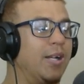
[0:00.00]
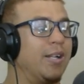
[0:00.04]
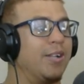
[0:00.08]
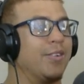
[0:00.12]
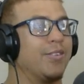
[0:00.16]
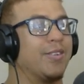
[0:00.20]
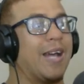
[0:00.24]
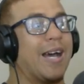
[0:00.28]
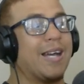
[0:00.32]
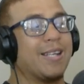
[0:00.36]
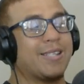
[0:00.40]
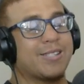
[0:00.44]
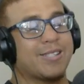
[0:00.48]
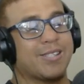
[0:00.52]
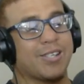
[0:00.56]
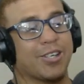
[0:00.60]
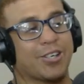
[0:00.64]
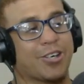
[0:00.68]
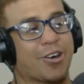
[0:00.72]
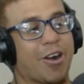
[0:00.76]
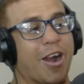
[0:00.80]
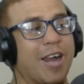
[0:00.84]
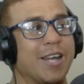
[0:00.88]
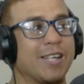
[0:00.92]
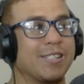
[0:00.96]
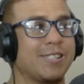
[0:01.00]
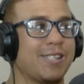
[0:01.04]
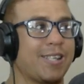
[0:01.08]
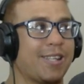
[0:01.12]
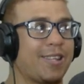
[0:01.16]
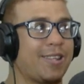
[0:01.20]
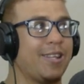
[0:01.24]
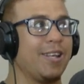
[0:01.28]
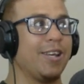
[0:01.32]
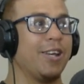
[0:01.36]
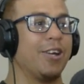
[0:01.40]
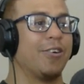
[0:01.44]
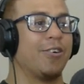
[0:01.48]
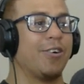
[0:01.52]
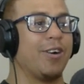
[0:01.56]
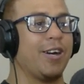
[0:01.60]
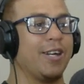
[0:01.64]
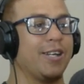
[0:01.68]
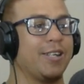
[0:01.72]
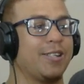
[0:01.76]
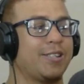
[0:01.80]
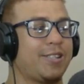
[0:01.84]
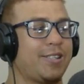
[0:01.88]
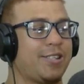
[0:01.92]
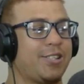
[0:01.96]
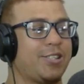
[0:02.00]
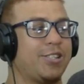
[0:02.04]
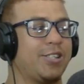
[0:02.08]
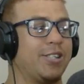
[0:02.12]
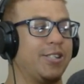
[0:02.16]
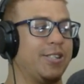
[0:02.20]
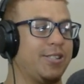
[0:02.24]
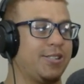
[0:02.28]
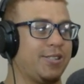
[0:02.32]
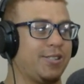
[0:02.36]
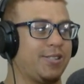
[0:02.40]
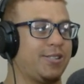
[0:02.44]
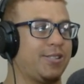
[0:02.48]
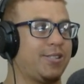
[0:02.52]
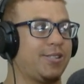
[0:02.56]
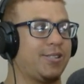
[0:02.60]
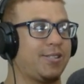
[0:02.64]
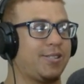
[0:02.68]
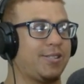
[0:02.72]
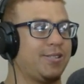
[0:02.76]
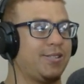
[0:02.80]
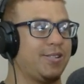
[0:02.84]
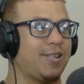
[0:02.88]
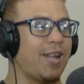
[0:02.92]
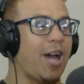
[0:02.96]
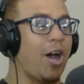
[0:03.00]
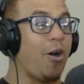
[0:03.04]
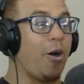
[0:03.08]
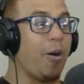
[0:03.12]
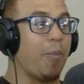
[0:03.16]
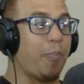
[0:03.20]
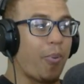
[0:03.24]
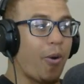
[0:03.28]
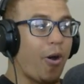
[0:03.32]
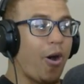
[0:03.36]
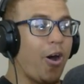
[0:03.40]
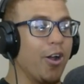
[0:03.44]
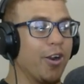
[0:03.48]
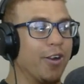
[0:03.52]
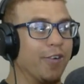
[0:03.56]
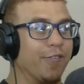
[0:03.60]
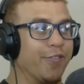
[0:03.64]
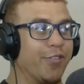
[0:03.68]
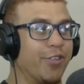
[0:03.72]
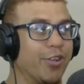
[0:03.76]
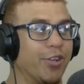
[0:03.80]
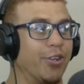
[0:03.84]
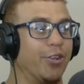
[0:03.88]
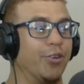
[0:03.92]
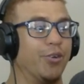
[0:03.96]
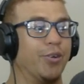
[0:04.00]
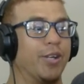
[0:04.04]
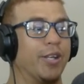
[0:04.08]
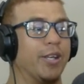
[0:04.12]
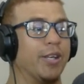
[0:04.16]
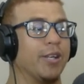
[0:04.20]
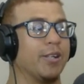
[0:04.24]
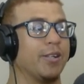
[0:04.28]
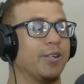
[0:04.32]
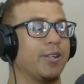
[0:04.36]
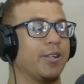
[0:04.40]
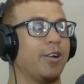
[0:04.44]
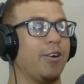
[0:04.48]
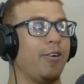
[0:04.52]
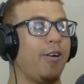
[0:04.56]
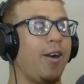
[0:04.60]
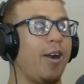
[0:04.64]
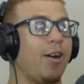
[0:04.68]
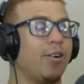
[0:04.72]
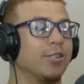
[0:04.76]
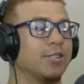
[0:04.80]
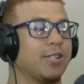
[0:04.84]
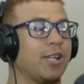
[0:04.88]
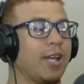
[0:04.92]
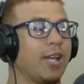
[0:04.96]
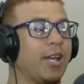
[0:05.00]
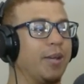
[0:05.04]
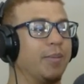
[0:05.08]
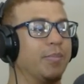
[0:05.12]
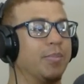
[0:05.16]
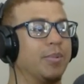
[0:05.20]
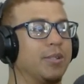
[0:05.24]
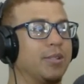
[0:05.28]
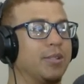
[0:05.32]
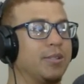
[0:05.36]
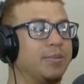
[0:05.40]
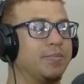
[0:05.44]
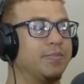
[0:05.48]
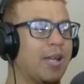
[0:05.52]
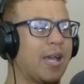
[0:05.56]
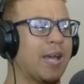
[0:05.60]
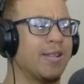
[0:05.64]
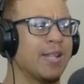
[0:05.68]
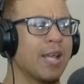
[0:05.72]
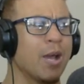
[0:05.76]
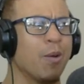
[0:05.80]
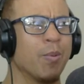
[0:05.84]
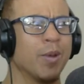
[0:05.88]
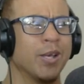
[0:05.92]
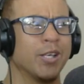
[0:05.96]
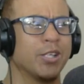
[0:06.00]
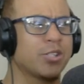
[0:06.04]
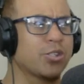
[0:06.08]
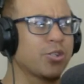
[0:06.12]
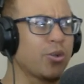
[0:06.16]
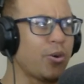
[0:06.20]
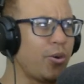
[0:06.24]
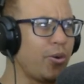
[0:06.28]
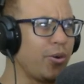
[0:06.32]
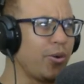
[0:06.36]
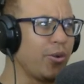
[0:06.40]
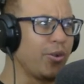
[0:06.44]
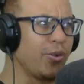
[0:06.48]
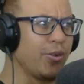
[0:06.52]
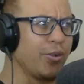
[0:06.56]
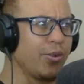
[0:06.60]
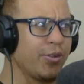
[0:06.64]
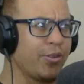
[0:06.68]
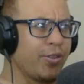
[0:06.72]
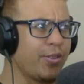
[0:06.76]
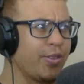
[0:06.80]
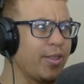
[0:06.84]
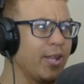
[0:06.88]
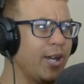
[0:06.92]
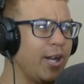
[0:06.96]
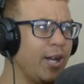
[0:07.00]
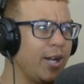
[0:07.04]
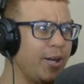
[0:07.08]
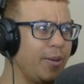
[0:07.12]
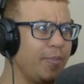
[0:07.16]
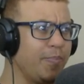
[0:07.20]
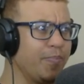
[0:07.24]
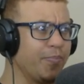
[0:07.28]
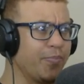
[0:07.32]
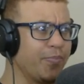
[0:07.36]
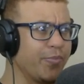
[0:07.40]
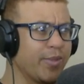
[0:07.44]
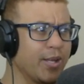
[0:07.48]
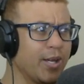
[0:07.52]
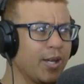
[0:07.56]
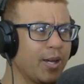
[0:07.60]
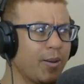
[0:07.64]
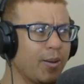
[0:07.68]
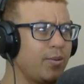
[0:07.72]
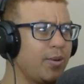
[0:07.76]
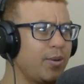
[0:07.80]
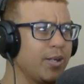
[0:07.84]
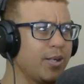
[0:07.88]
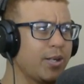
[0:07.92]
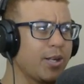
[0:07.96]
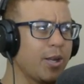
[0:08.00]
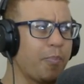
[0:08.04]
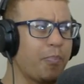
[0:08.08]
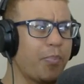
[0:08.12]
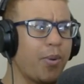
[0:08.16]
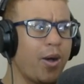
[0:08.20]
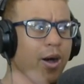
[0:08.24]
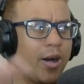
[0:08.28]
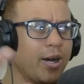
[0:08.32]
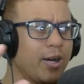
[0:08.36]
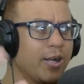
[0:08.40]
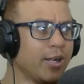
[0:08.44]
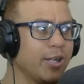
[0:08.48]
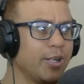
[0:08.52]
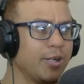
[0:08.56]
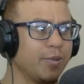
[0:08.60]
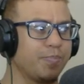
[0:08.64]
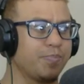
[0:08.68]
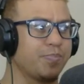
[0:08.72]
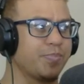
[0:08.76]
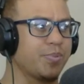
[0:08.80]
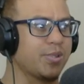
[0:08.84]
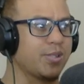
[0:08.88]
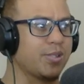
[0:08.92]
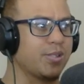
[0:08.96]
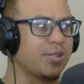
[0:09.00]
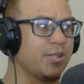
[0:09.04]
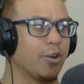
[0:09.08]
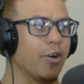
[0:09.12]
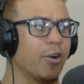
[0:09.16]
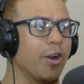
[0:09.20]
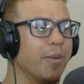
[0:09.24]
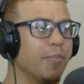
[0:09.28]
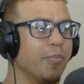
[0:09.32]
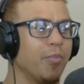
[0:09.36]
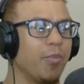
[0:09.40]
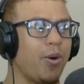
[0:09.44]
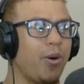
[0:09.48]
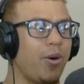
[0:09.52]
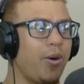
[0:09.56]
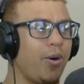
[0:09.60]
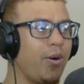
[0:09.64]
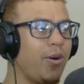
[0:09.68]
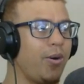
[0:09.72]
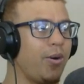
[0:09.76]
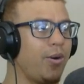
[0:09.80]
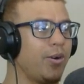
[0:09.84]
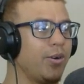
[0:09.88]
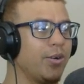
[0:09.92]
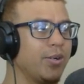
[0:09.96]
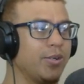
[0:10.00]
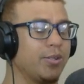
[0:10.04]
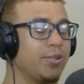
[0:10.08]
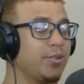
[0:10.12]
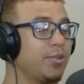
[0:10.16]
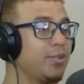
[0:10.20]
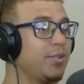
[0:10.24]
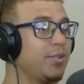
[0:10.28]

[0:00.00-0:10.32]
That's the crazy thing, right? She's now a part of the union, the round table. And then we saw the apocalypse, grimoire.